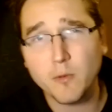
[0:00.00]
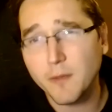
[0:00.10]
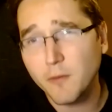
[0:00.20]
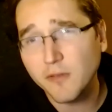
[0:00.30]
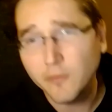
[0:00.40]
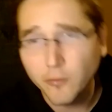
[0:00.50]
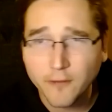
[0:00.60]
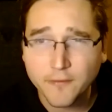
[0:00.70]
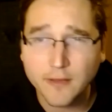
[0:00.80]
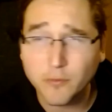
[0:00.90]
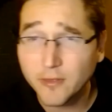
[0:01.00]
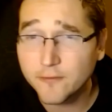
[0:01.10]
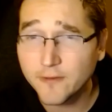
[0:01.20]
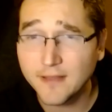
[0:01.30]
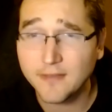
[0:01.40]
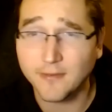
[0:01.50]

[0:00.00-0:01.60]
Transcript: We make movies for our fans with our fans.